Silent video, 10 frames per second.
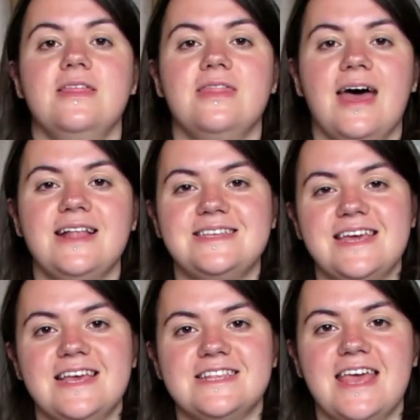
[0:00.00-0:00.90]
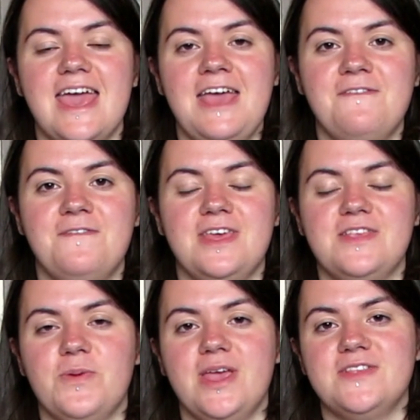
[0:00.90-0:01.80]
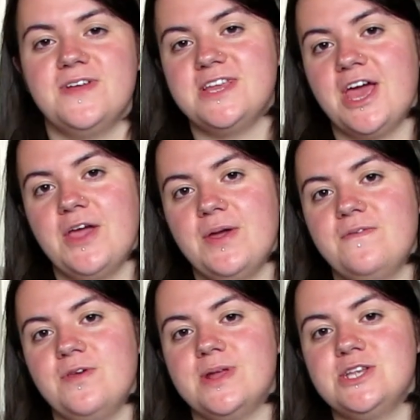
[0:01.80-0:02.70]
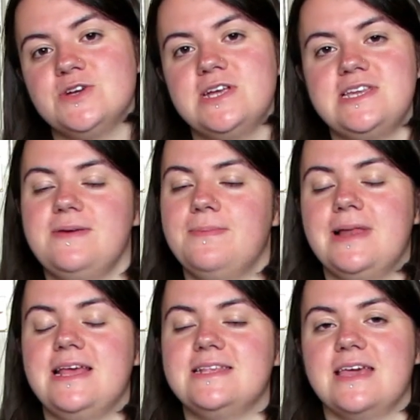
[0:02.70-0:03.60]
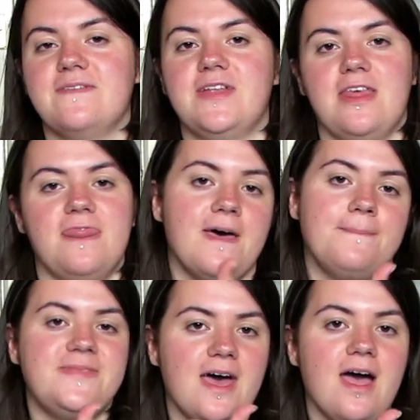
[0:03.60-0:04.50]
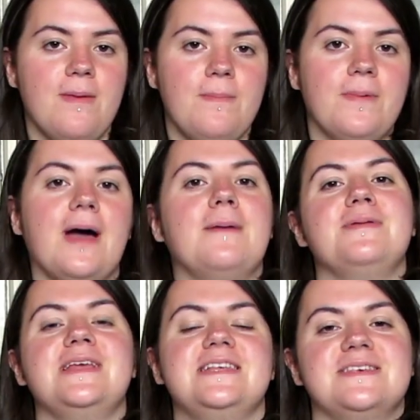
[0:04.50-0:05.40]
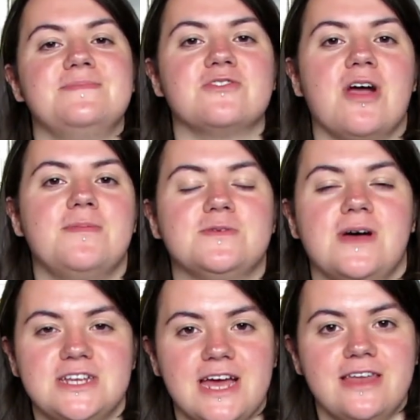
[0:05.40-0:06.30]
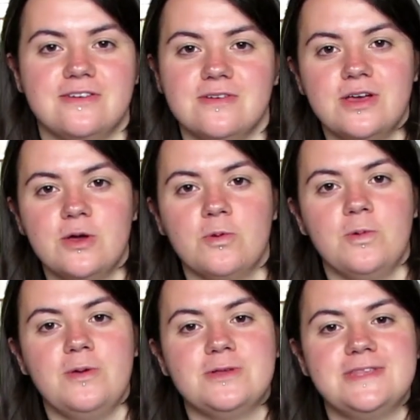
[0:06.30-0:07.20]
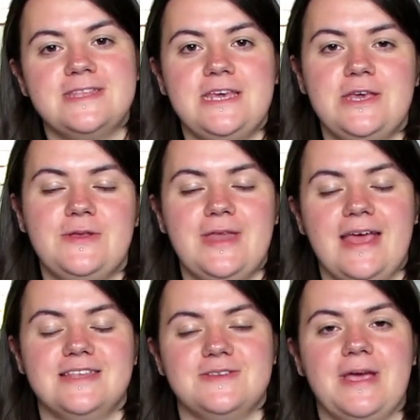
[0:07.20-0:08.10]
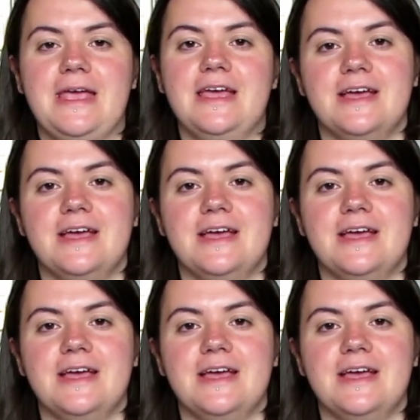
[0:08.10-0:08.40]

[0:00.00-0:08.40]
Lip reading: That is it for this week's video. If you enjoyed it, please give it a thumbs up and please subscribe to our channel. We will see you next week.